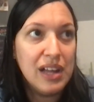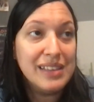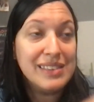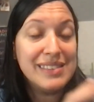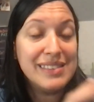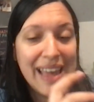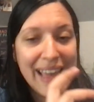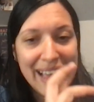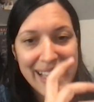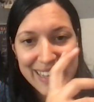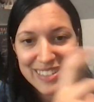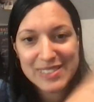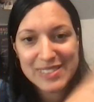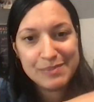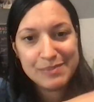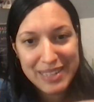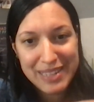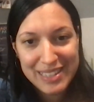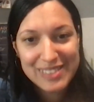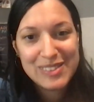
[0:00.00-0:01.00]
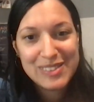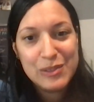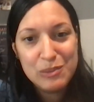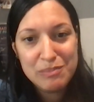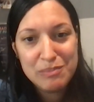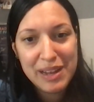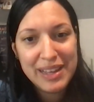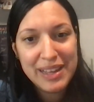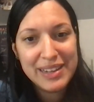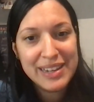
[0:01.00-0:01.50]
attachment to
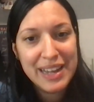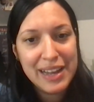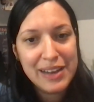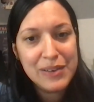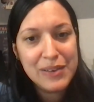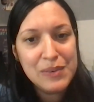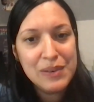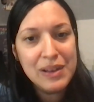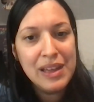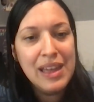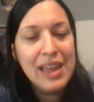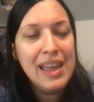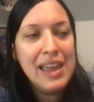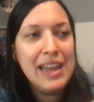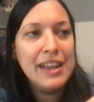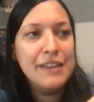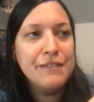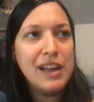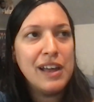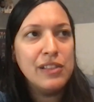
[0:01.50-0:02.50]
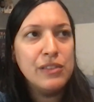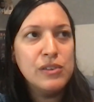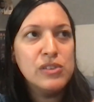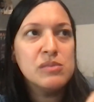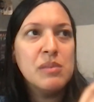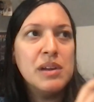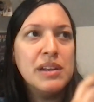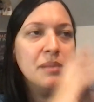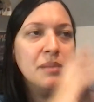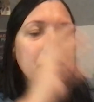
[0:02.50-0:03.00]
my account. And if I lose
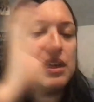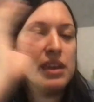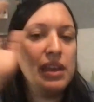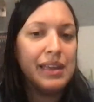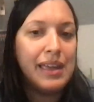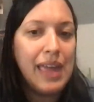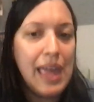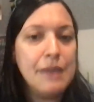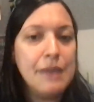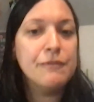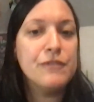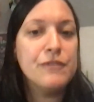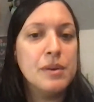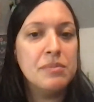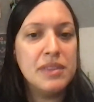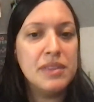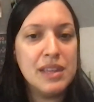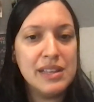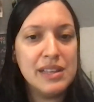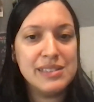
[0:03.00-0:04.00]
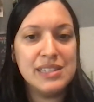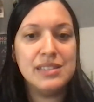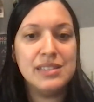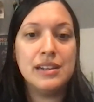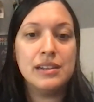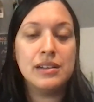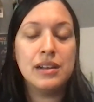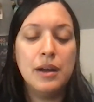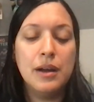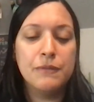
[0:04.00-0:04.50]
money, I'm like, it came from this, it
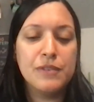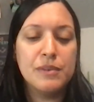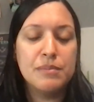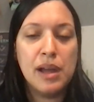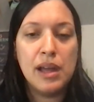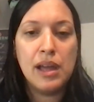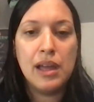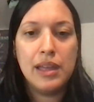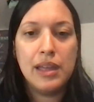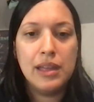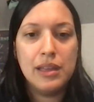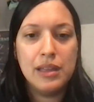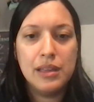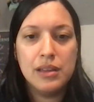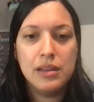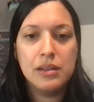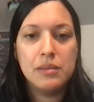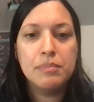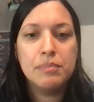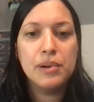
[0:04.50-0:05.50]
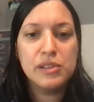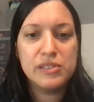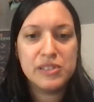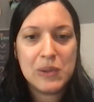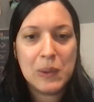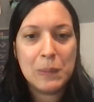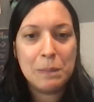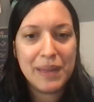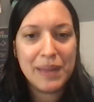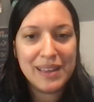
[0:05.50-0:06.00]
didn't come from my
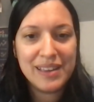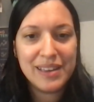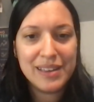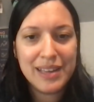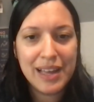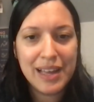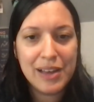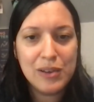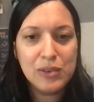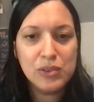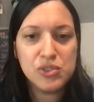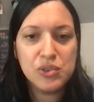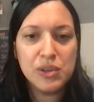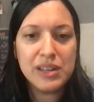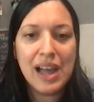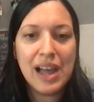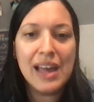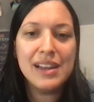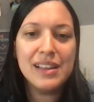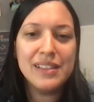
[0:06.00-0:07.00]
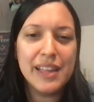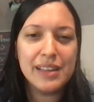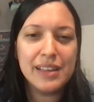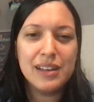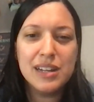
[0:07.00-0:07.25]
personal bank account. So it kind of like